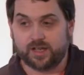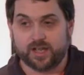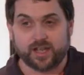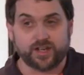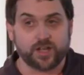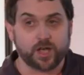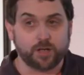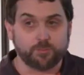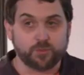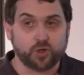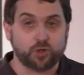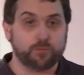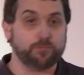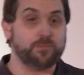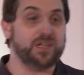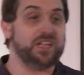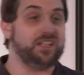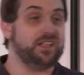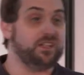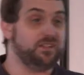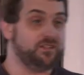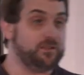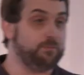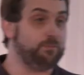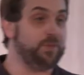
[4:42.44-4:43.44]
And I'm not
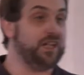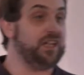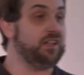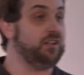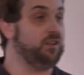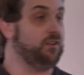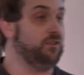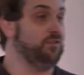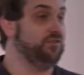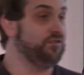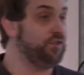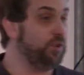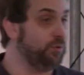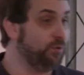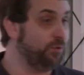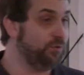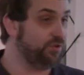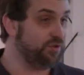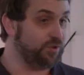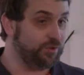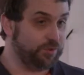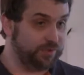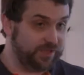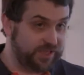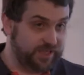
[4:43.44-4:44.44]
meaning to pick on
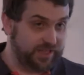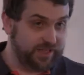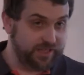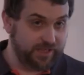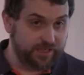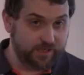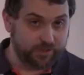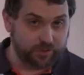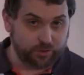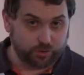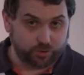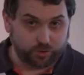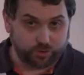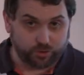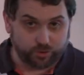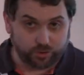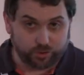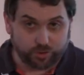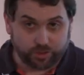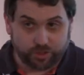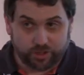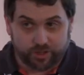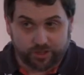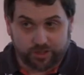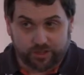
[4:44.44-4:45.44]
TalkTalk here
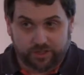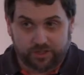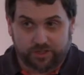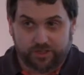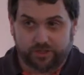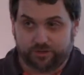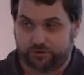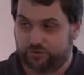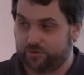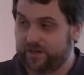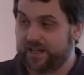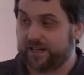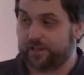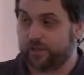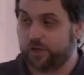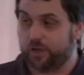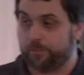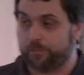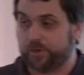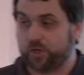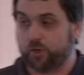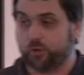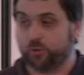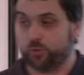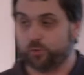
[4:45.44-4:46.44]
or drag
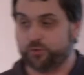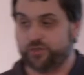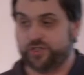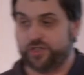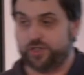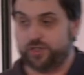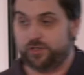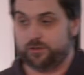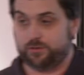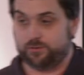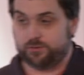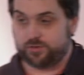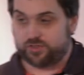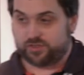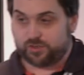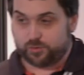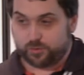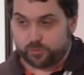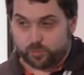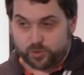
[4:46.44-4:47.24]
up old news.